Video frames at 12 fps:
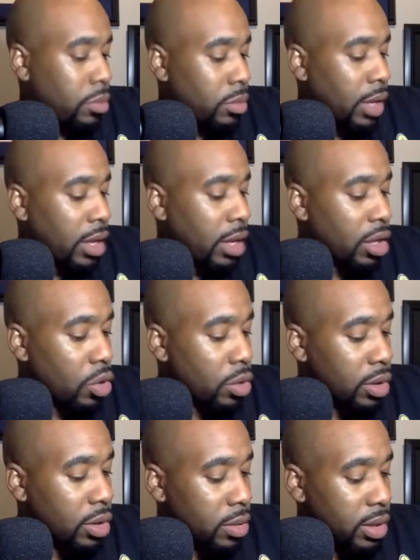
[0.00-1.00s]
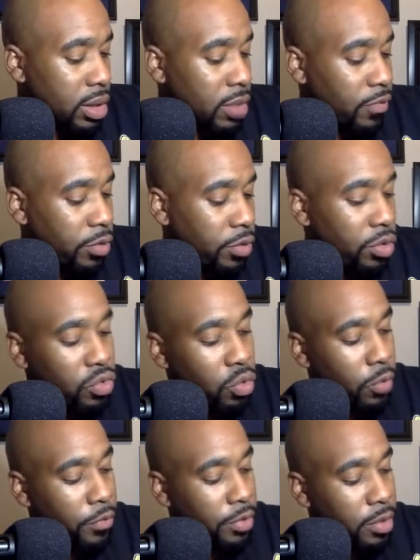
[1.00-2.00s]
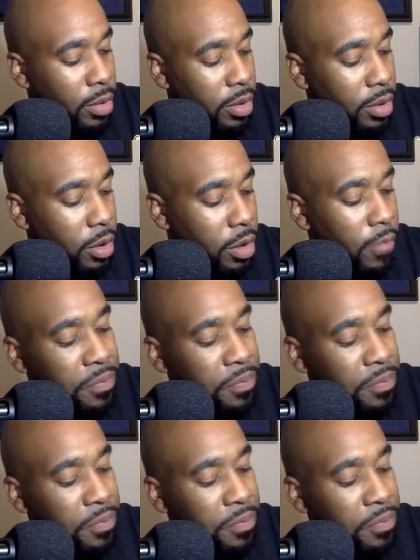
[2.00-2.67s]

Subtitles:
they can use to assist for a new tool for their mental health.